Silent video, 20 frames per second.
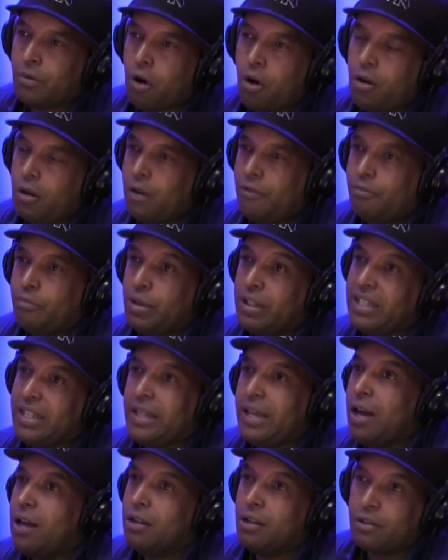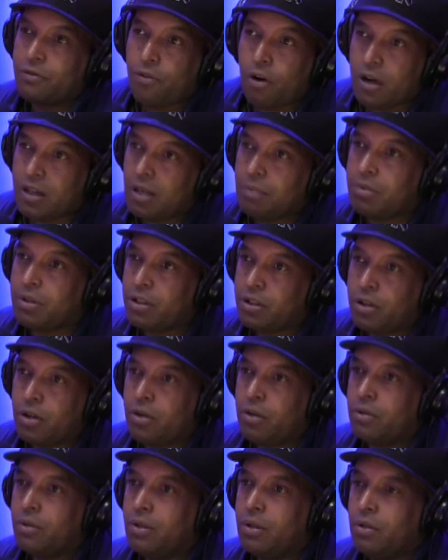all of them put together, as far yeah. as I'm
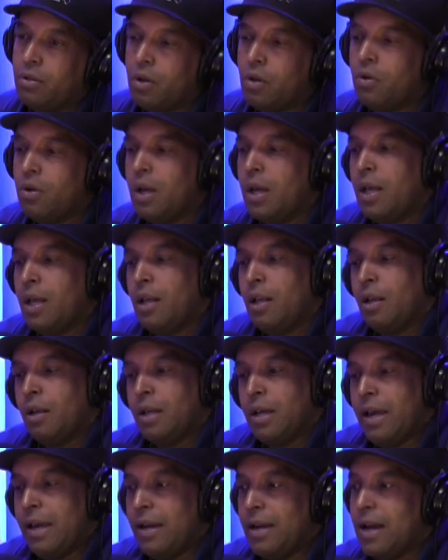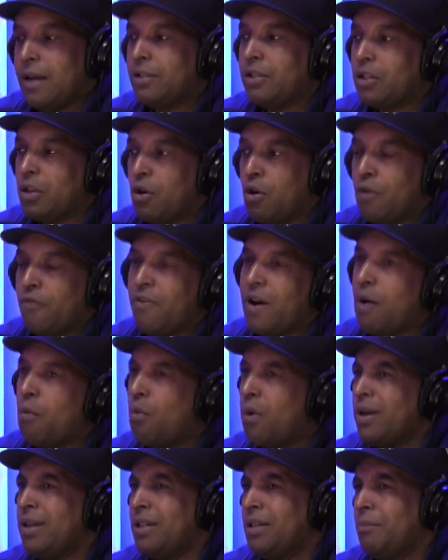concerned, you know. And I so if I
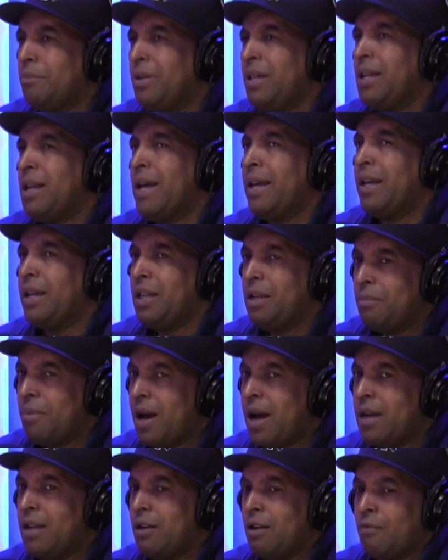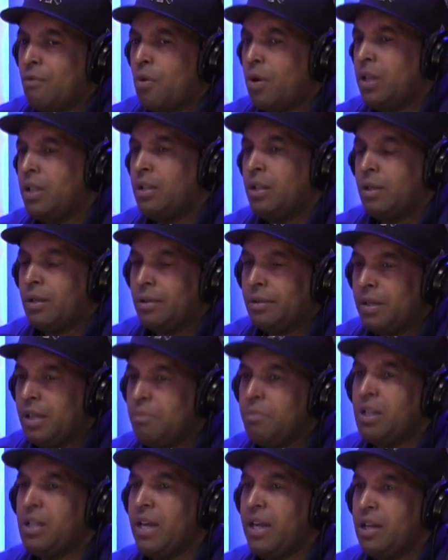wanted to be like anybody, I wanted to
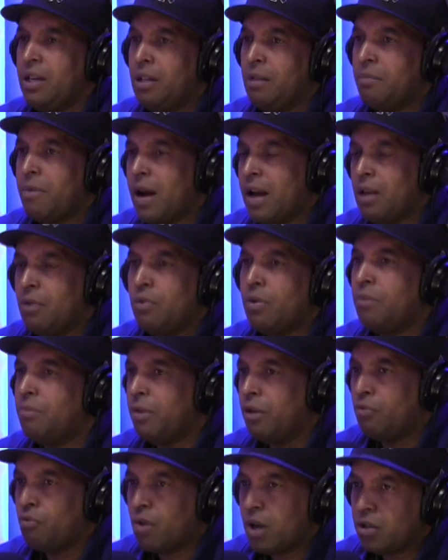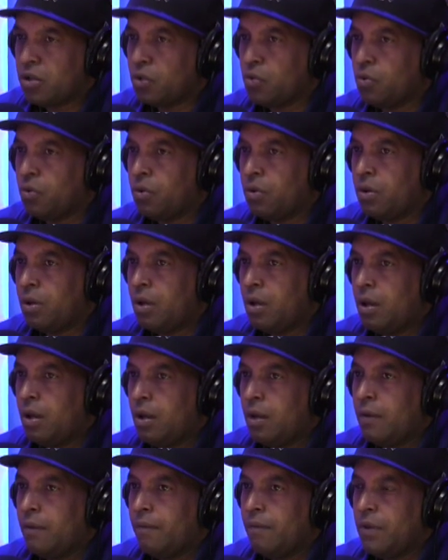emulate anybody, it would have been Russell.
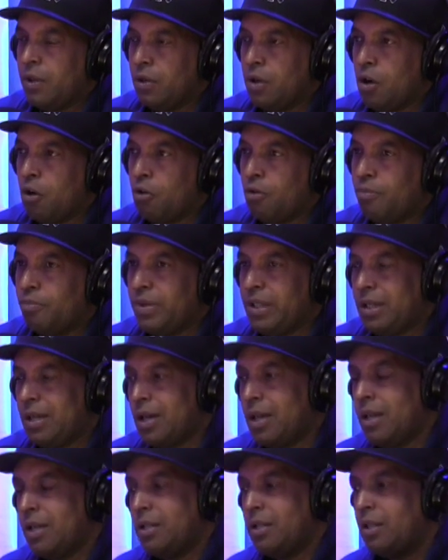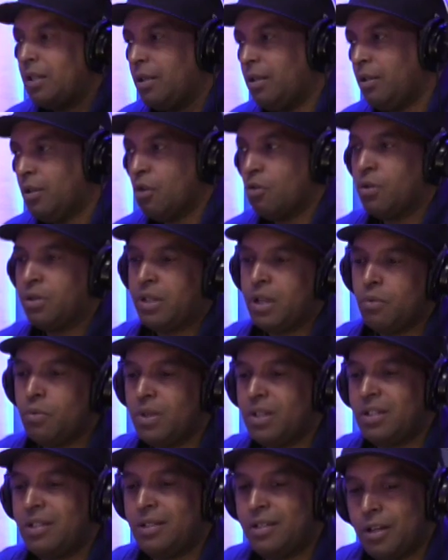Okay. You know, mm-hmm. because you know there
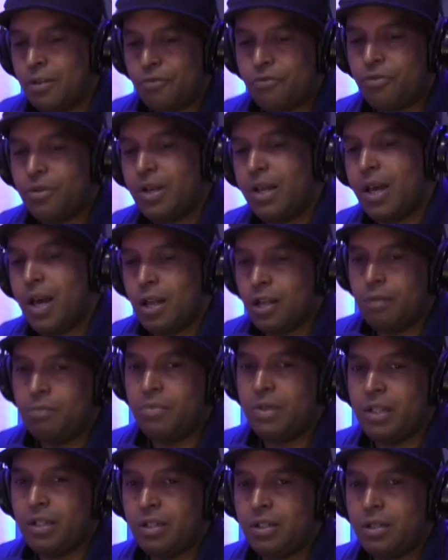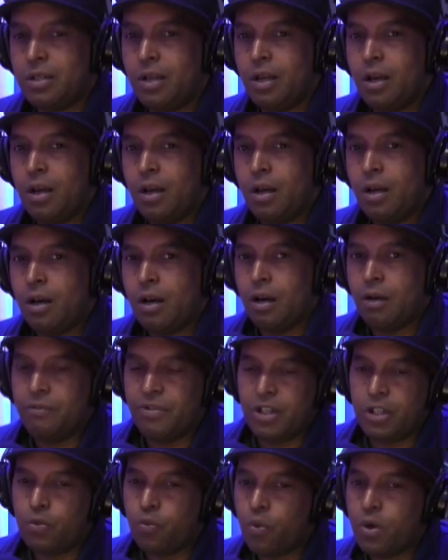was different elements of
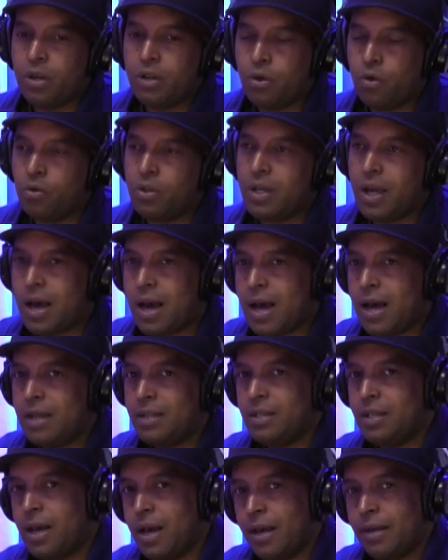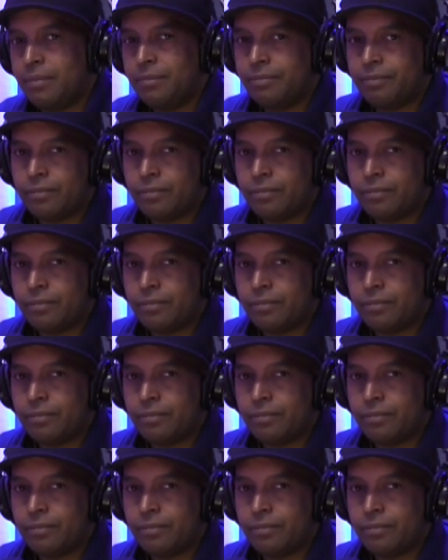each one of those guys that